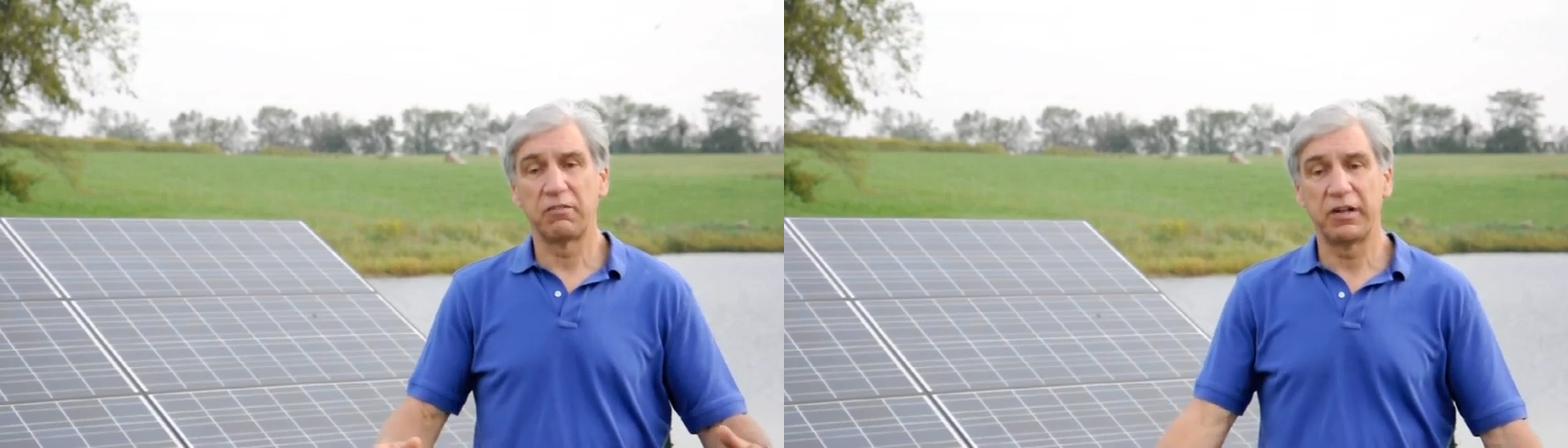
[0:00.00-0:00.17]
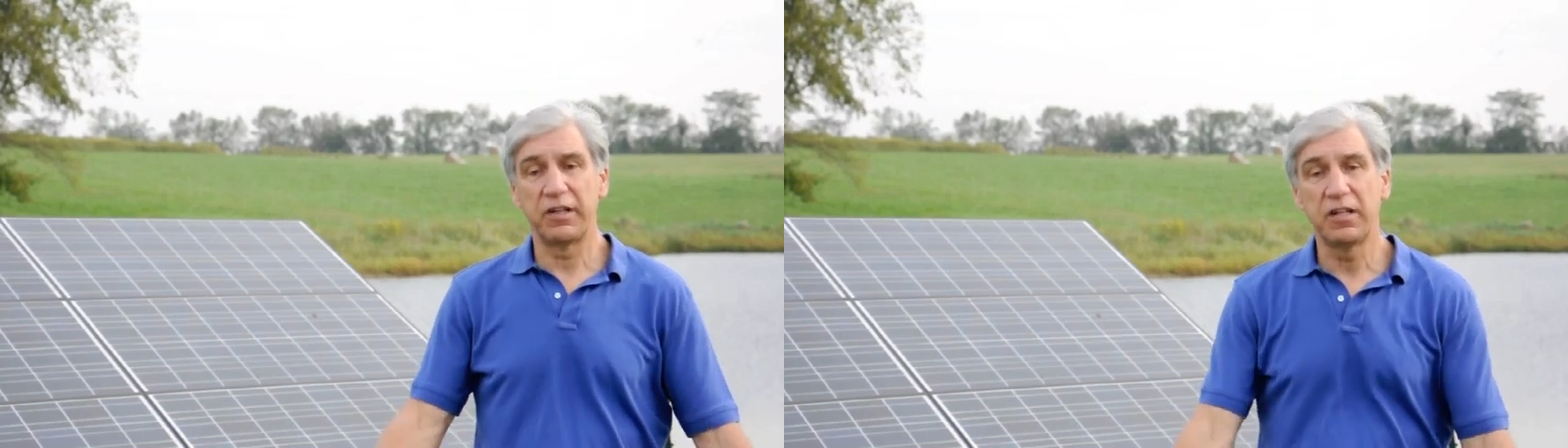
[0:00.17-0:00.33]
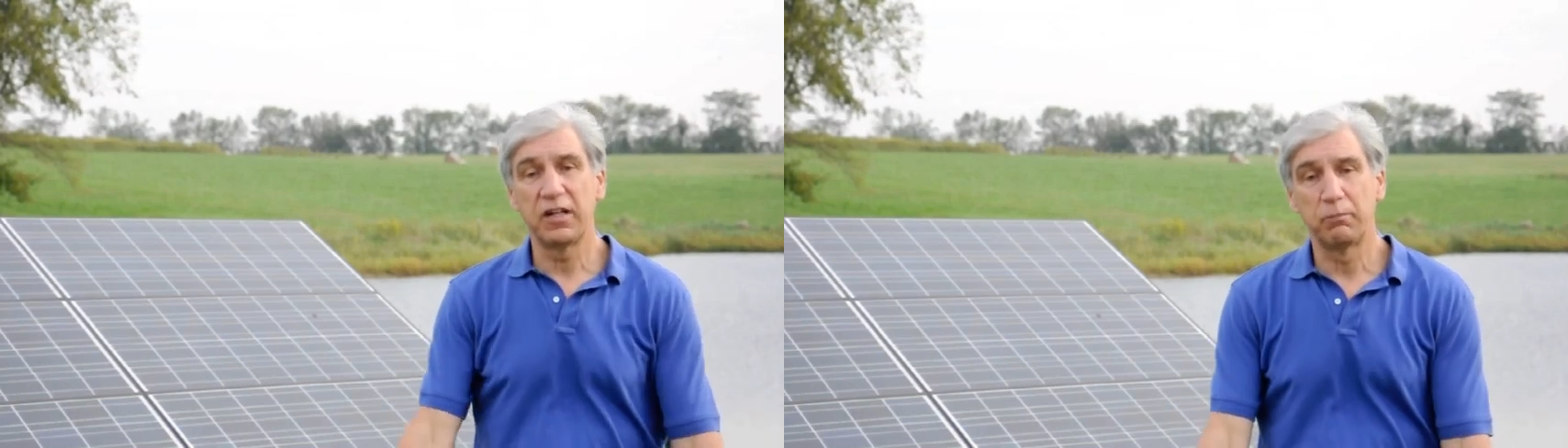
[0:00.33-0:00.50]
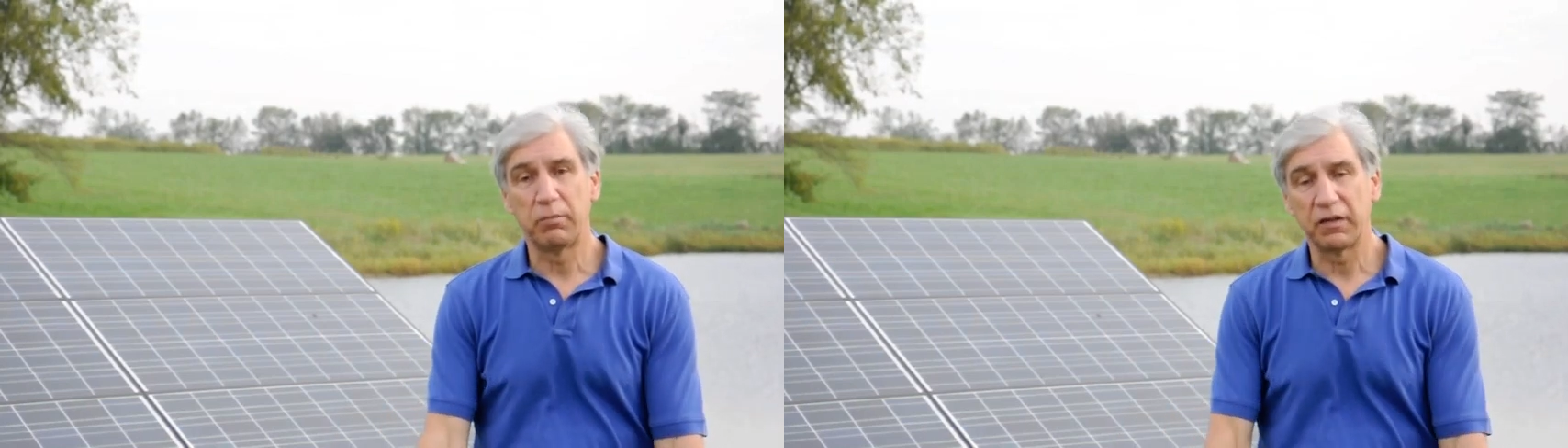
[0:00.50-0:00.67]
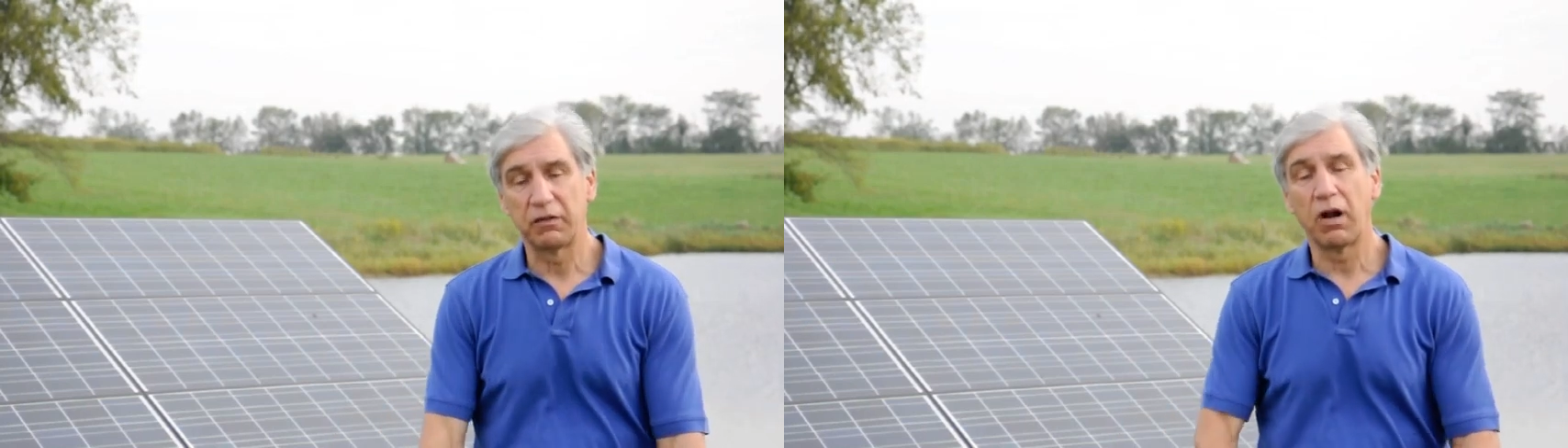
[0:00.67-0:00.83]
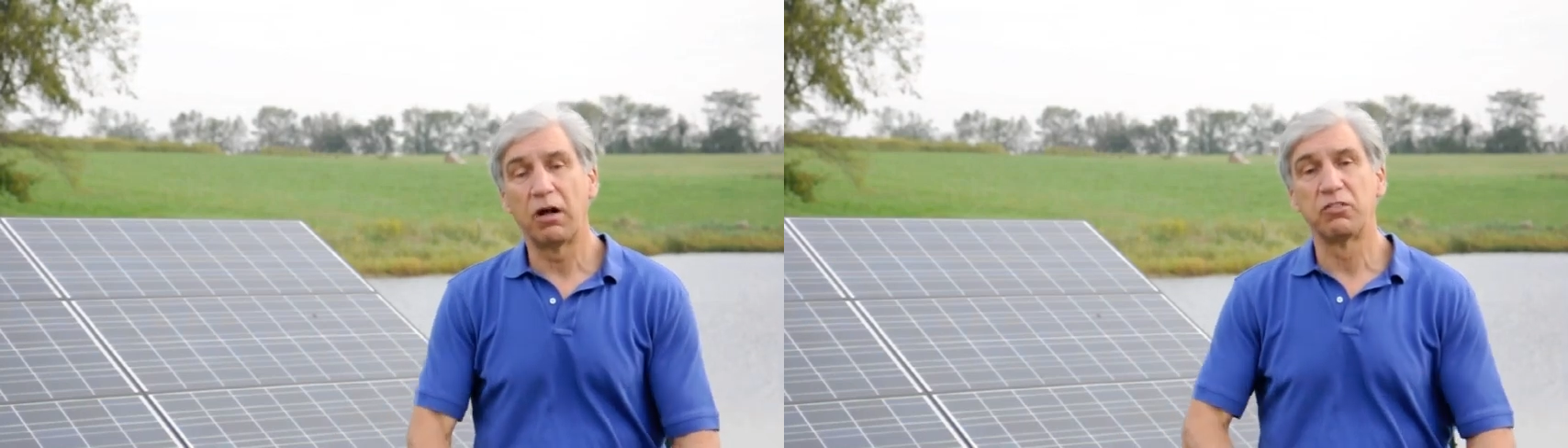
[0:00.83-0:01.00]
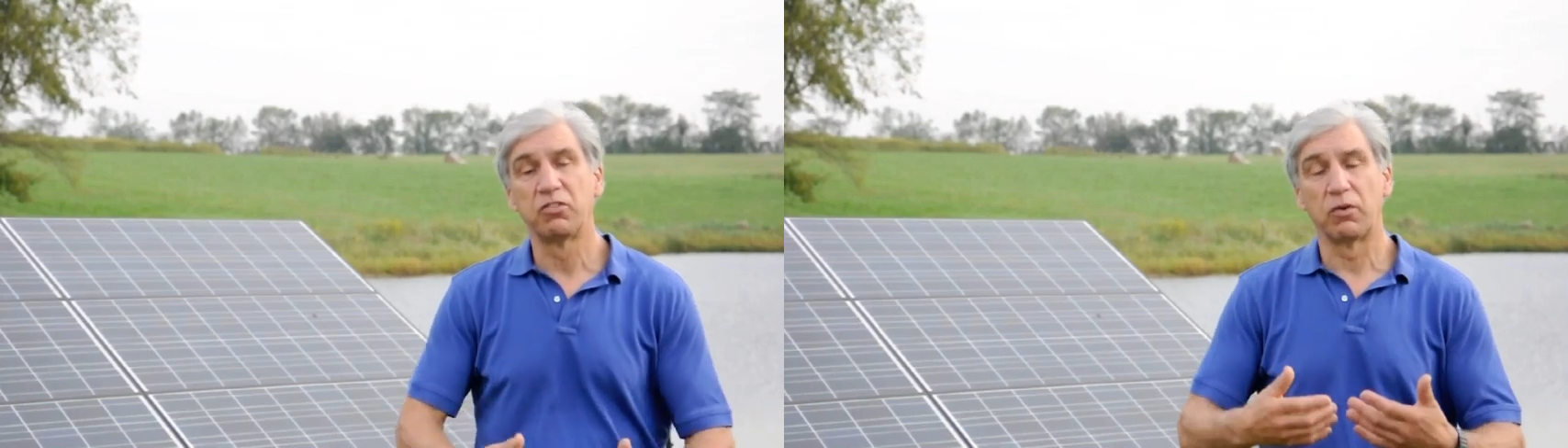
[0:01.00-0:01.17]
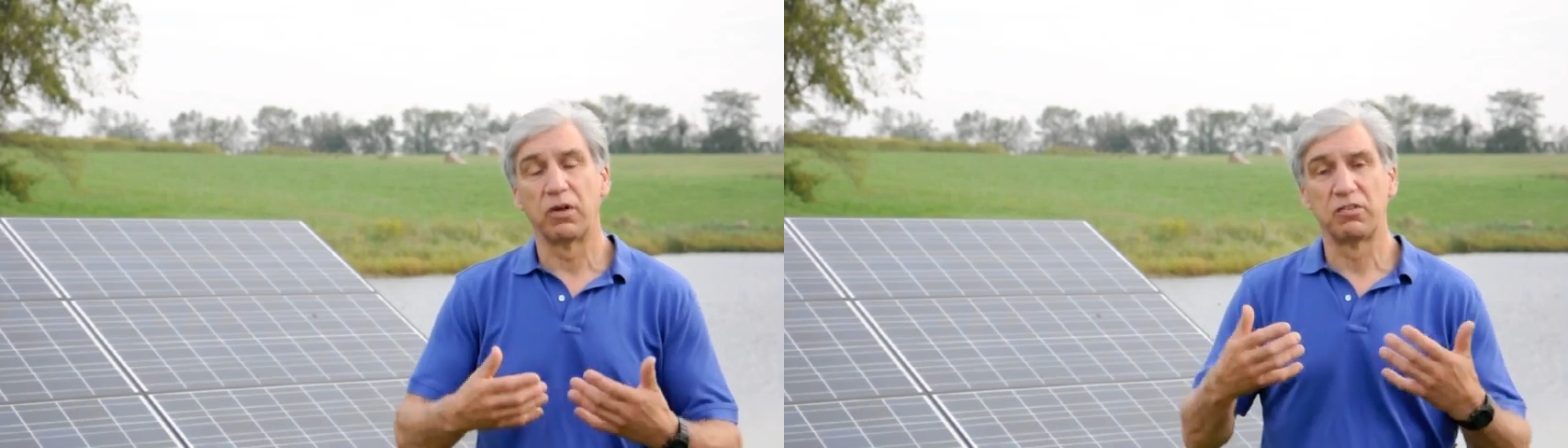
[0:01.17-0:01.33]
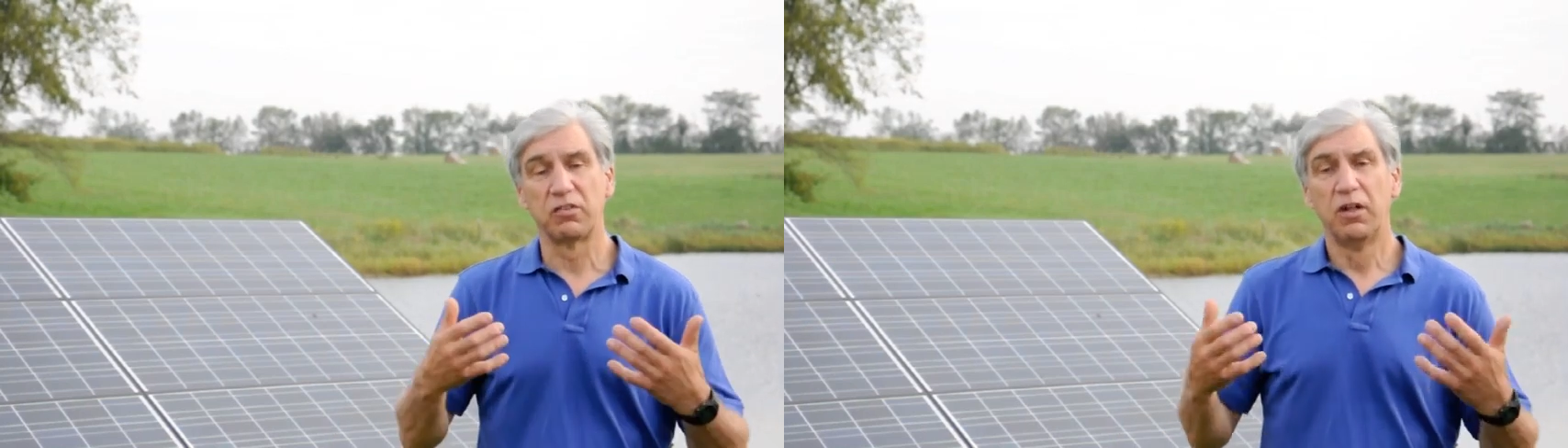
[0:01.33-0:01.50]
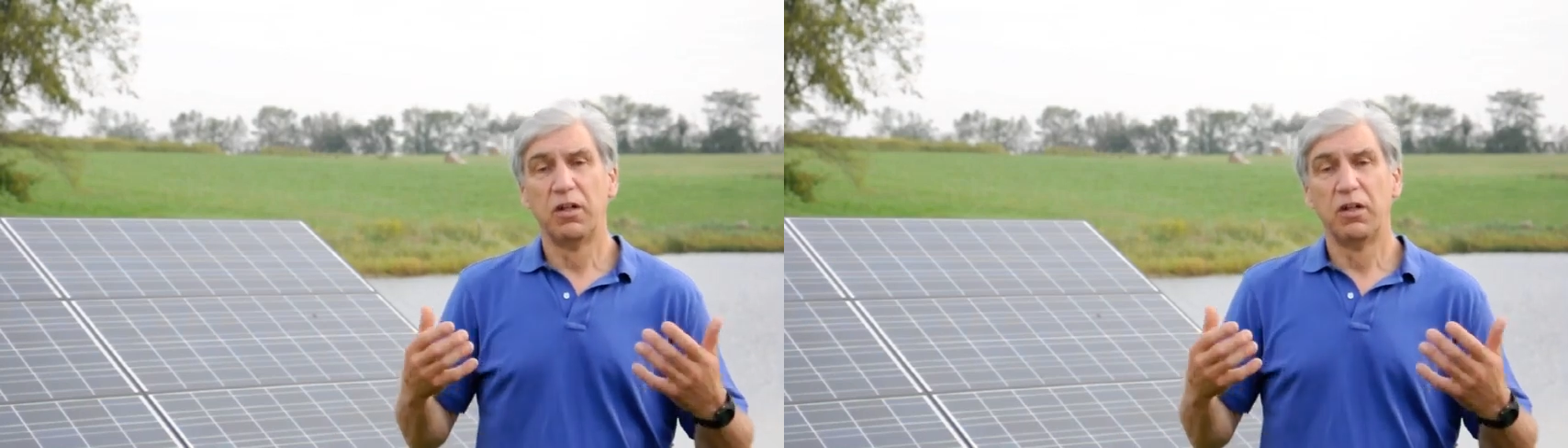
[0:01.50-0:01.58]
are heated by the ground source.